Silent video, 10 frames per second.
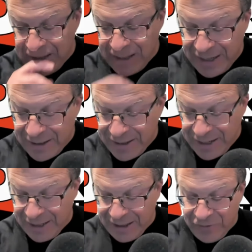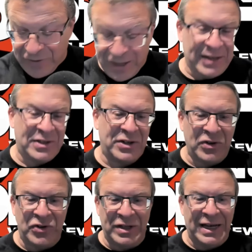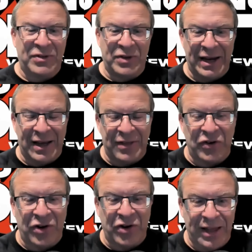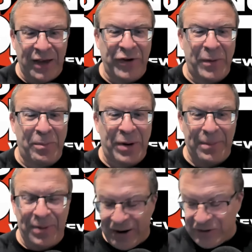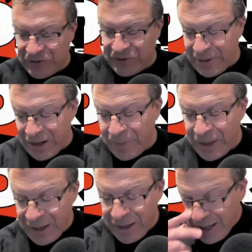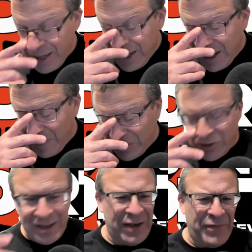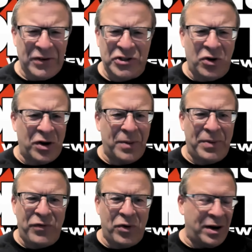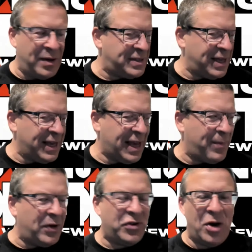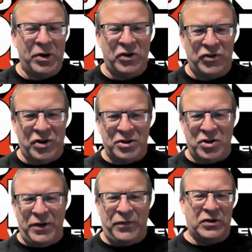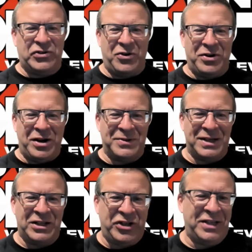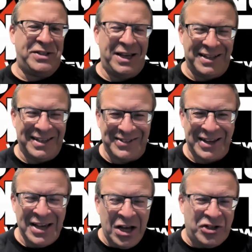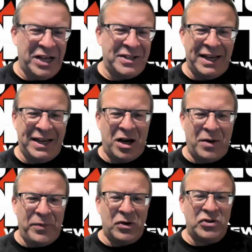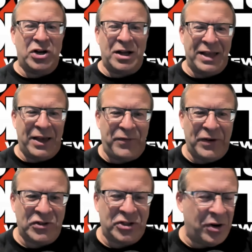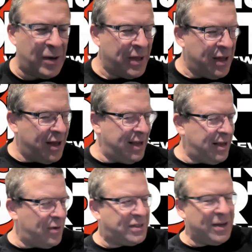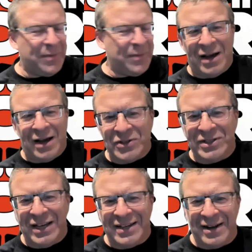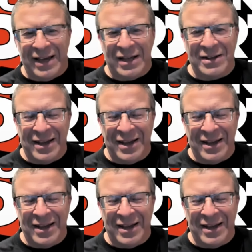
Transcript: And then he leaves. I guess you'll get got to get the John Layfield pop in there somehow. But John Layfield's showing up everywhere. It's like MLW John Layfield showing up. It's like GCW John Layfield showing up. I was at McDonald's yesterday